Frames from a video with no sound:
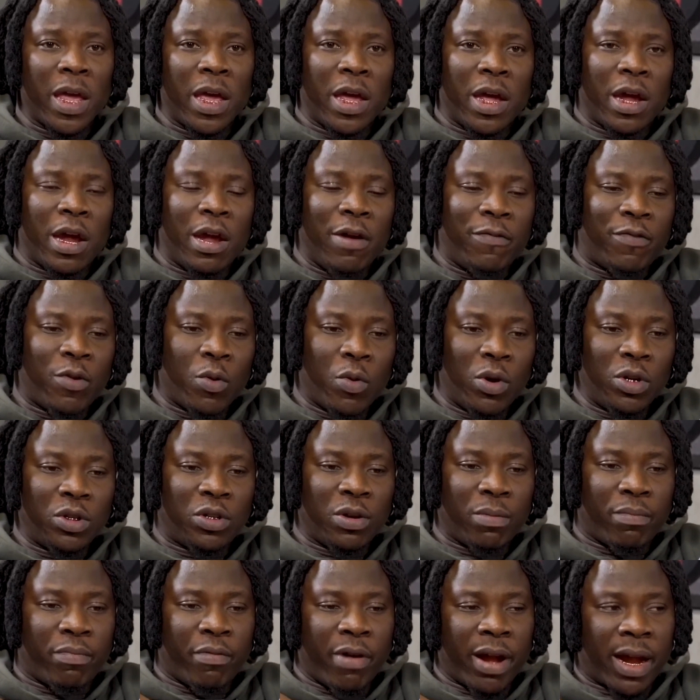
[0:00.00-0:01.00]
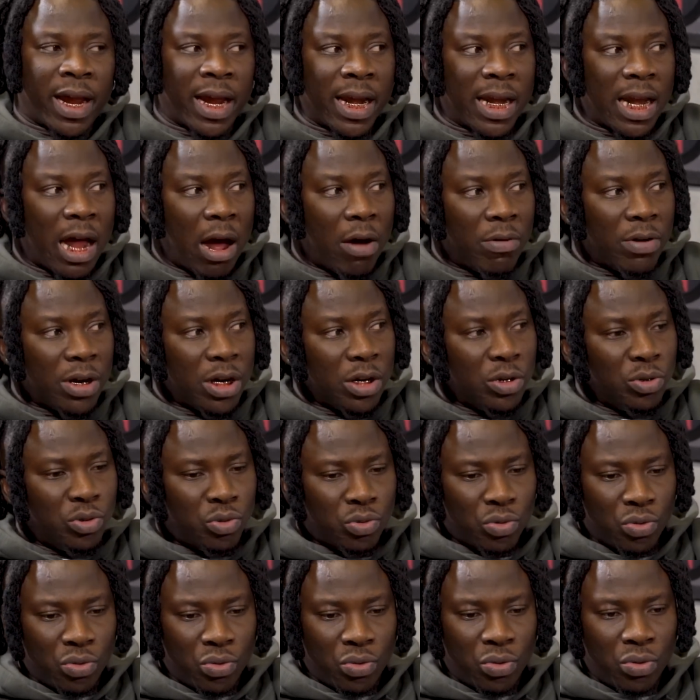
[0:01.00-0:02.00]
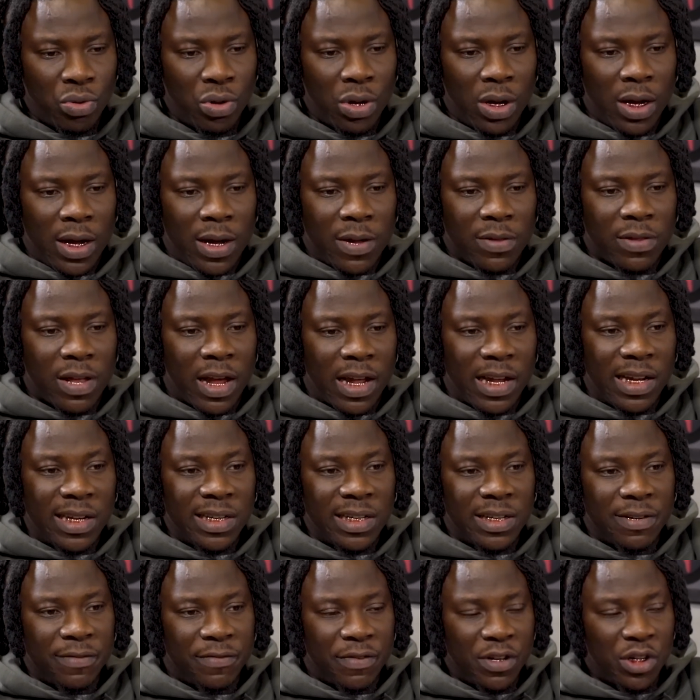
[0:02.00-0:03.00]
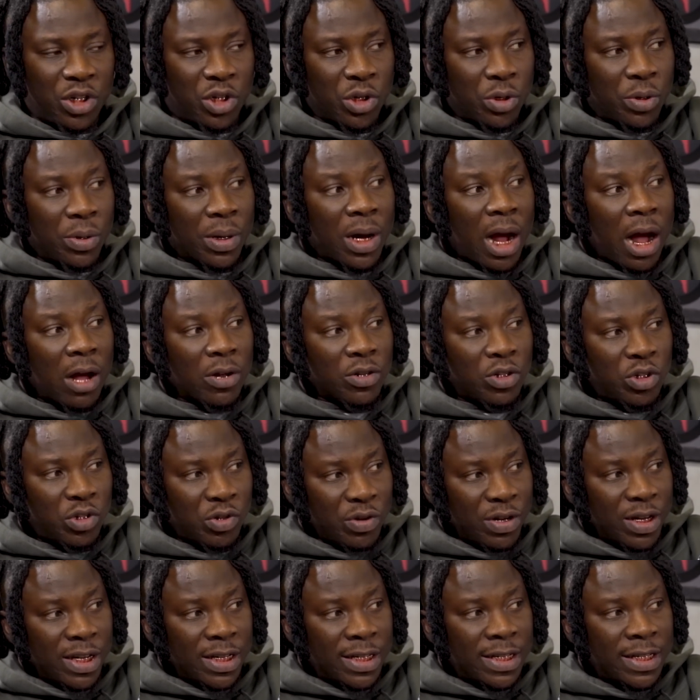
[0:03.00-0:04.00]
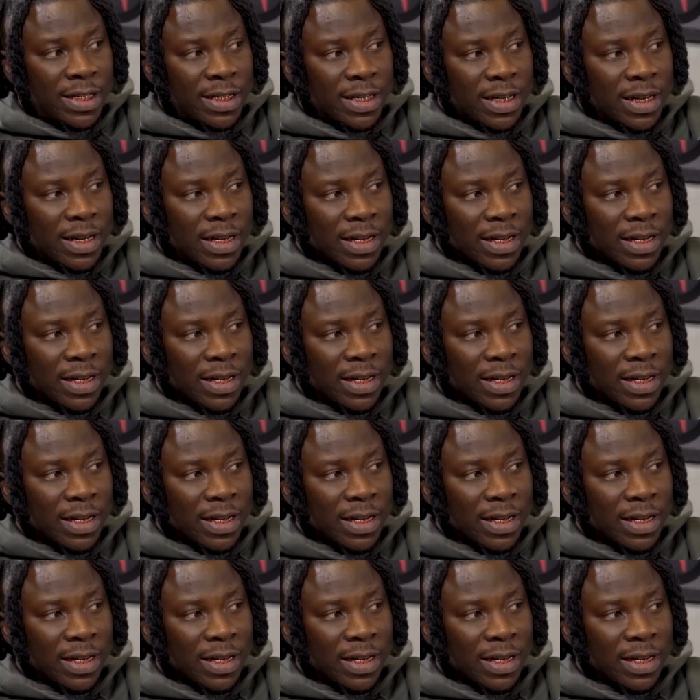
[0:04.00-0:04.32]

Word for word: if you want to break it down into the individual countries,